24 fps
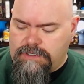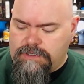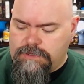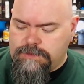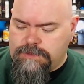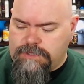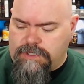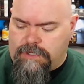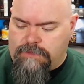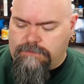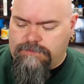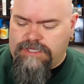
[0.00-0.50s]

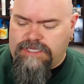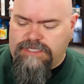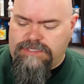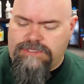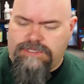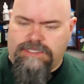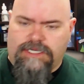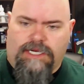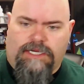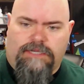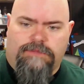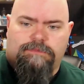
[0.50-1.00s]
from the
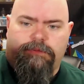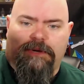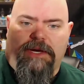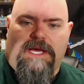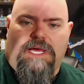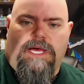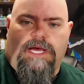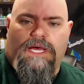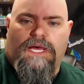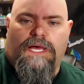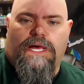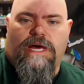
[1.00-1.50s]
Duck
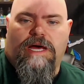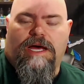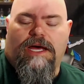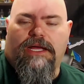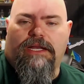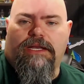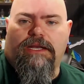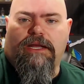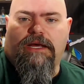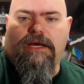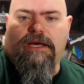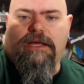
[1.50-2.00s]

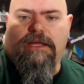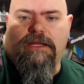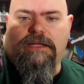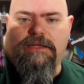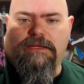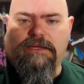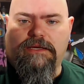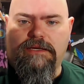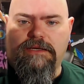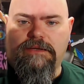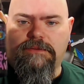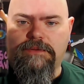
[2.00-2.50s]
Pond
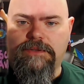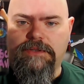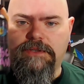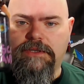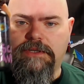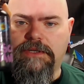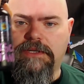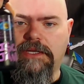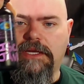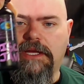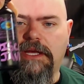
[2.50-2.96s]
label.